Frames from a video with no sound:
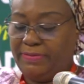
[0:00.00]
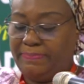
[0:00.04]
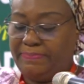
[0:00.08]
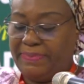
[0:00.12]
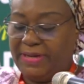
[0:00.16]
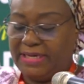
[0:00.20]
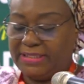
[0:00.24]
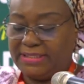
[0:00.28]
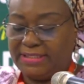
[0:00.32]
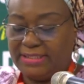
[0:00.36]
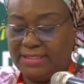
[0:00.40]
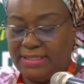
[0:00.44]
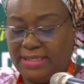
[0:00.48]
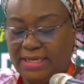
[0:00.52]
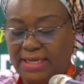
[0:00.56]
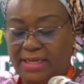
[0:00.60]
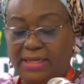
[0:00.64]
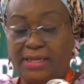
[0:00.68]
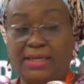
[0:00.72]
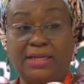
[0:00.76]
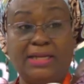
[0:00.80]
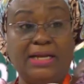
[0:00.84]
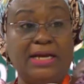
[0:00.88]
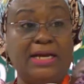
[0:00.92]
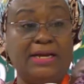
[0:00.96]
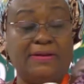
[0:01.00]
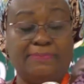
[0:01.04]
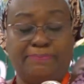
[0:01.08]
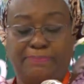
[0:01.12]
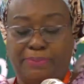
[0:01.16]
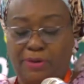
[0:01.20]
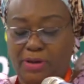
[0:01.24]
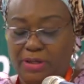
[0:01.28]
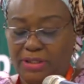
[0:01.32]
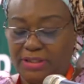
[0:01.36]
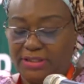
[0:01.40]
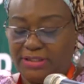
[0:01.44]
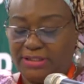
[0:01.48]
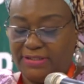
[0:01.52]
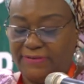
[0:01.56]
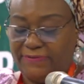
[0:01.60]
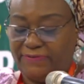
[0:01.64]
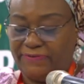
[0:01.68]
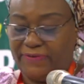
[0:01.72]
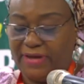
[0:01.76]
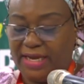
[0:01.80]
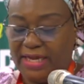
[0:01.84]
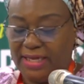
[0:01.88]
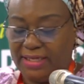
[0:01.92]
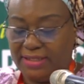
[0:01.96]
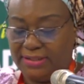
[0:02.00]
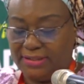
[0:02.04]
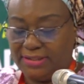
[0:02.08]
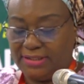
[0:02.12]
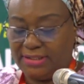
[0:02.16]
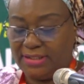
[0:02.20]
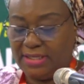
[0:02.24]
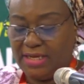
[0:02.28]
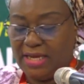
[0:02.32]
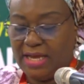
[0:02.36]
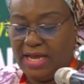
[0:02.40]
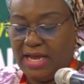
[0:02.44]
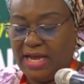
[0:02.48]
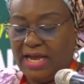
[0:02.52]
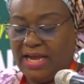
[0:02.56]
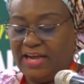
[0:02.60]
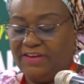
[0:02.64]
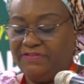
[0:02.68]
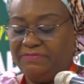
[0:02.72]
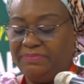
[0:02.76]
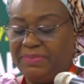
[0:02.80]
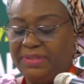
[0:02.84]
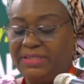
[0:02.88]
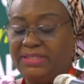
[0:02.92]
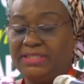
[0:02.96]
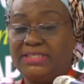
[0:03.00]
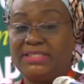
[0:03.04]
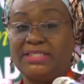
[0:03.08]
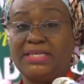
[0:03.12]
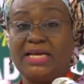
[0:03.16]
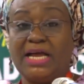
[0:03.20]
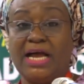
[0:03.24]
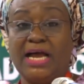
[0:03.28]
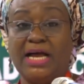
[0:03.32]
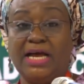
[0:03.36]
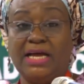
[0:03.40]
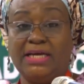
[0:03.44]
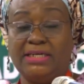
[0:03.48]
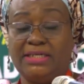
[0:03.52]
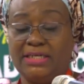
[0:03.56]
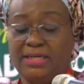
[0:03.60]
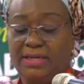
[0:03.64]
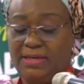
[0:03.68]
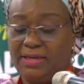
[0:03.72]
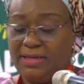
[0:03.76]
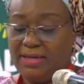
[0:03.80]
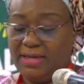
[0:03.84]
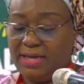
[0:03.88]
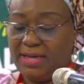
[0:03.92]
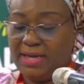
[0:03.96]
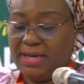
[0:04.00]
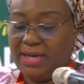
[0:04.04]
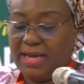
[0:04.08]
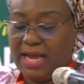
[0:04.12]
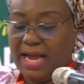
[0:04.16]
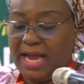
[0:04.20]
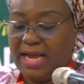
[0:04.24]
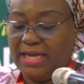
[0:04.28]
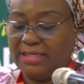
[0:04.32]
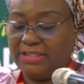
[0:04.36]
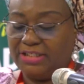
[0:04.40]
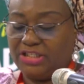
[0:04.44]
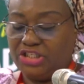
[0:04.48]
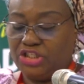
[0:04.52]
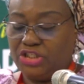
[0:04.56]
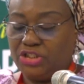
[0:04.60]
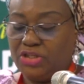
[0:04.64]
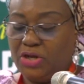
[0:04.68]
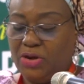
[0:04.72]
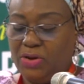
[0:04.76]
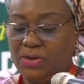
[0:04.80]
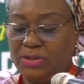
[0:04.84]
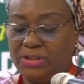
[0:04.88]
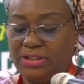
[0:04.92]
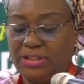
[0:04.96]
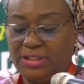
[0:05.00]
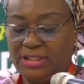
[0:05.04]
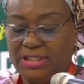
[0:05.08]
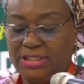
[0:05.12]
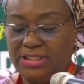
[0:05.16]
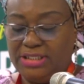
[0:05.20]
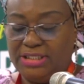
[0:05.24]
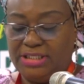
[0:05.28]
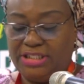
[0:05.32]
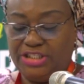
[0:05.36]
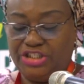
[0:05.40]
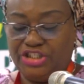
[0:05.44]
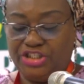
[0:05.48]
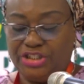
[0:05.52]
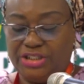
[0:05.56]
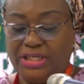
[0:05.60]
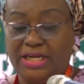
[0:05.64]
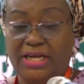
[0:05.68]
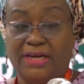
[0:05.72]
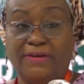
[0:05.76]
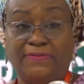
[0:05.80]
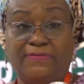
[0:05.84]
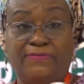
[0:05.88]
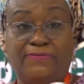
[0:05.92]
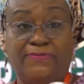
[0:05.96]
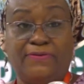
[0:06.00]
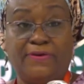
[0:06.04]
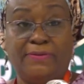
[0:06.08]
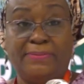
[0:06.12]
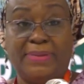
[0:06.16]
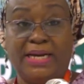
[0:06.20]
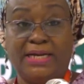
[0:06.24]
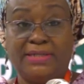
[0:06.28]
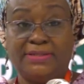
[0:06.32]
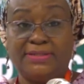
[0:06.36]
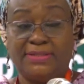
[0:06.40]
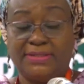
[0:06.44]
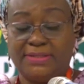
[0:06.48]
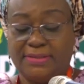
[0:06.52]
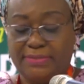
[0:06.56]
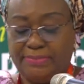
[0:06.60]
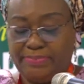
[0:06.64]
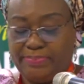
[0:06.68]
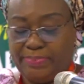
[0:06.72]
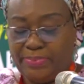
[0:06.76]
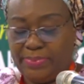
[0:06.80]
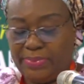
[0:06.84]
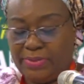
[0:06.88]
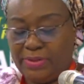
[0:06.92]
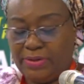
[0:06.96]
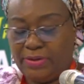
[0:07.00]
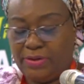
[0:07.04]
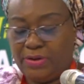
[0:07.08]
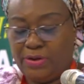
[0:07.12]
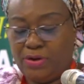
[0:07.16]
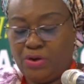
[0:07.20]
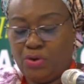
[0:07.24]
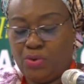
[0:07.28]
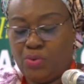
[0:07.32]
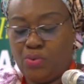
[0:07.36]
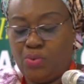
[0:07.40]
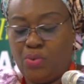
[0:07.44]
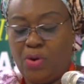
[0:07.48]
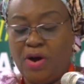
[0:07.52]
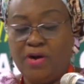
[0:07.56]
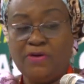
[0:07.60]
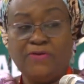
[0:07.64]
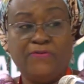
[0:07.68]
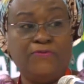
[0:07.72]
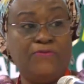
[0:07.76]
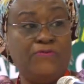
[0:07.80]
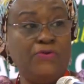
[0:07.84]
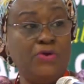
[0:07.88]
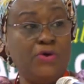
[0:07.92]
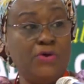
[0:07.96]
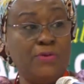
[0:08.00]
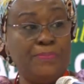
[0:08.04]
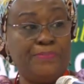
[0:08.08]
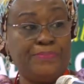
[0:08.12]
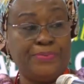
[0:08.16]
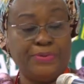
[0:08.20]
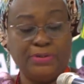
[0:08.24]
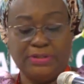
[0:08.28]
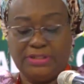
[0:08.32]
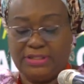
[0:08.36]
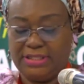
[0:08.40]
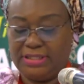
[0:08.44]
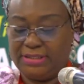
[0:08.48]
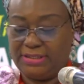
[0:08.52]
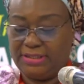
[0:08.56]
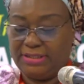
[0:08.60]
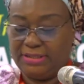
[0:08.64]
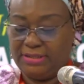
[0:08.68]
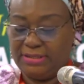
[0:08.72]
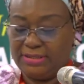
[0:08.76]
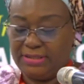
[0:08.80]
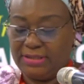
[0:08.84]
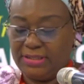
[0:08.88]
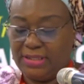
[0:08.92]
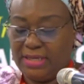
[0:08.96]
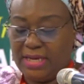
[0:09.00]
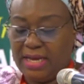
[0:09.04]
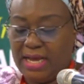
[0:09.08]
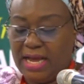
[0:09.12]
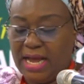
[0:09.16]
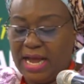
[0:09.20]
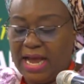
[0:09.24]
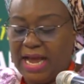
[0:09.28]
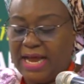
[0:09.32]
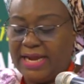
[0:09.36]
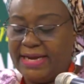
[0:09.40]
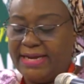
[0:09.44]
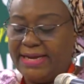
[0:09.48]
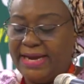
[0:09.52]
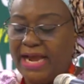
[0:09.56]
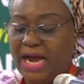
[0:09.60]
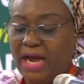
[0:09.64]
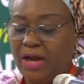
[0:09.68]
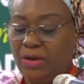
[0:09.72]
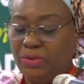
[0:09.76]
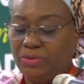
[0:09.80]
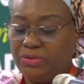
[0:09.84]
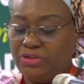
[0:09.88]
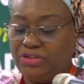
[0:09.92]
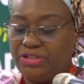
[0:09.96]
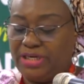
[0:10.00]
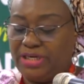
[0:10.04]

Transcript: the personnel and policy files have been scanned and stored in digital format. Workflow processes are now